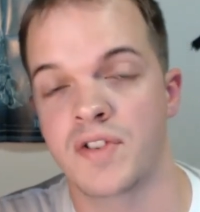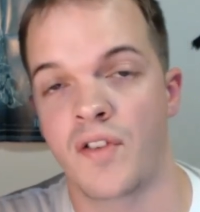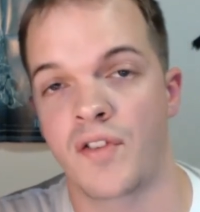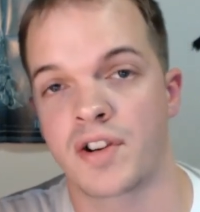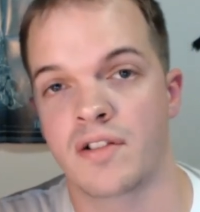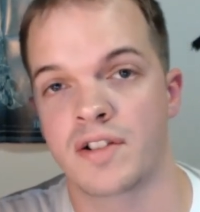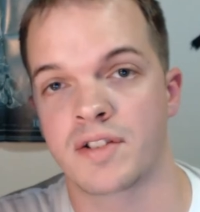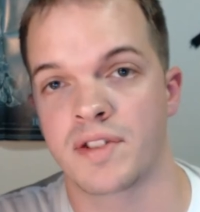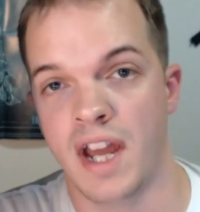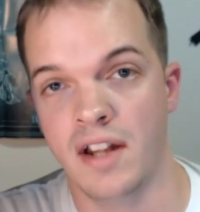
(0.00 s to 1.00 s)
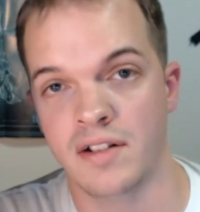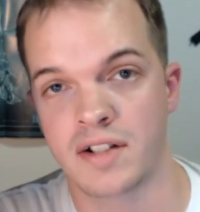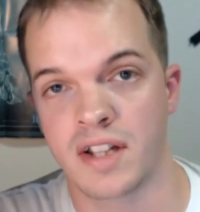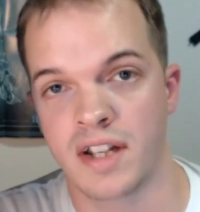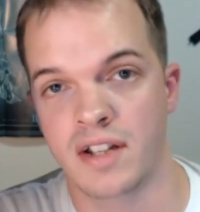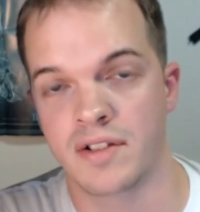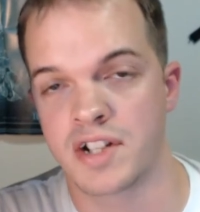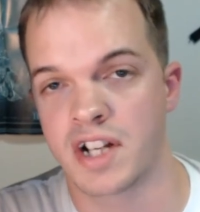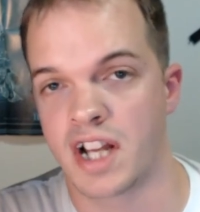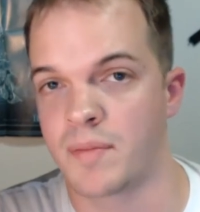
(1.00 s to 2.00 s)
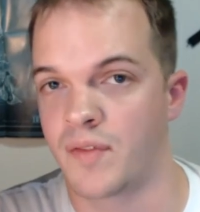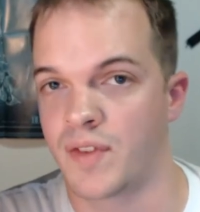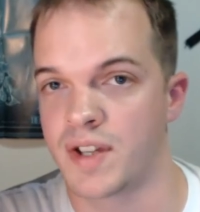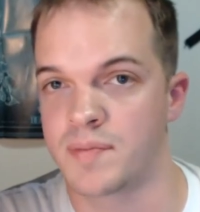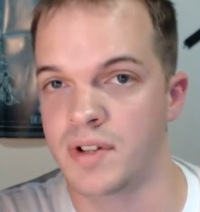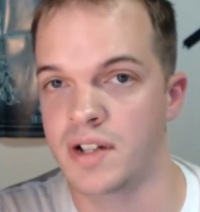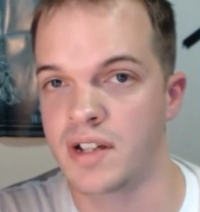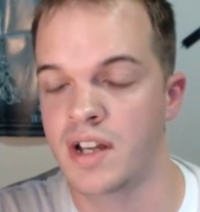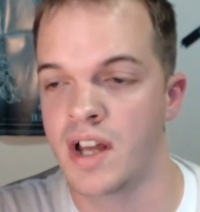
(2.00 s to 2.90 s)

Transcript: So if you're curious what that looks like, go ahead and check out my Facebook.